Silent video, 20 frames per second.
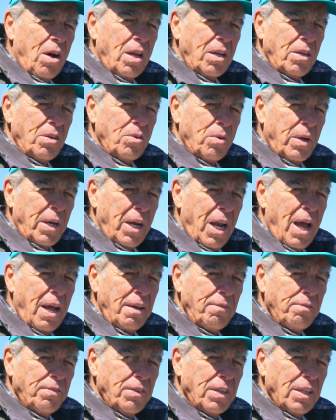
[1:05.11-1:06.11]
onto a
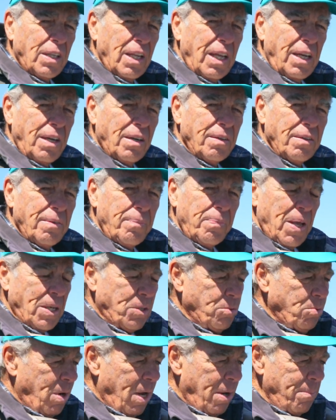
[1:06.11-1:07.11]
9 foot leader, and
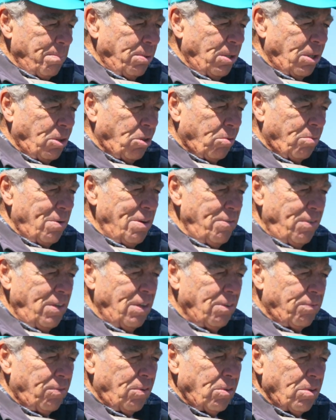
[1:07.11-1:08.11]
that's why I put 3
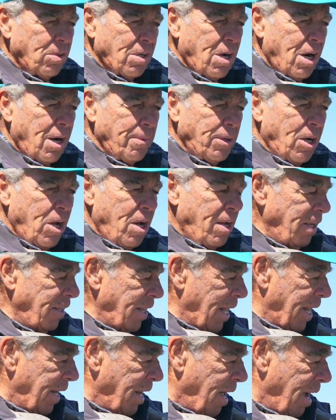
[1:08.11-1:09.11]
feet of fluorocarbon onto
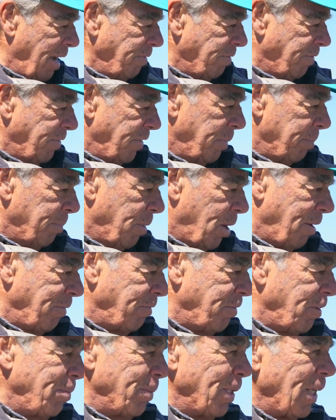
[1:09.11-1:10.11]
that 9 foot
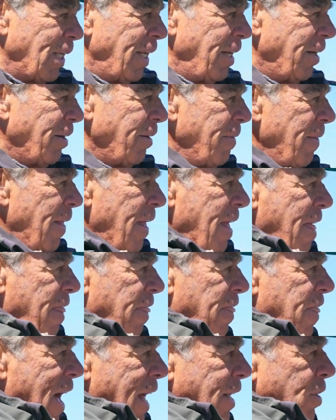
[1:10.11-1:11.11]
monofilament leader,
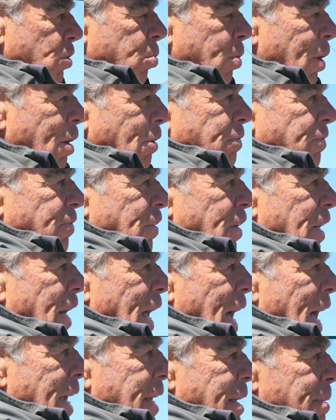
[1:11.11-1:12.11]
that 12 foot,
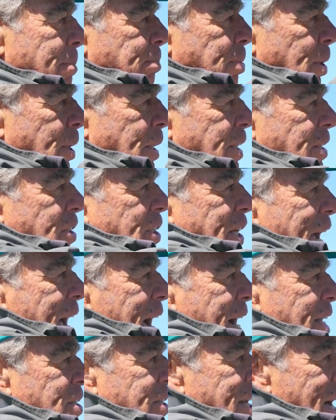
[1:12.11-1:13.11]
I can put this
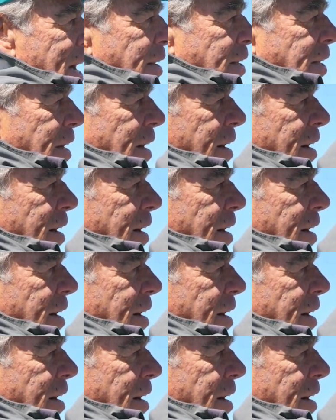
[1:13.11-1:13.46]
cast out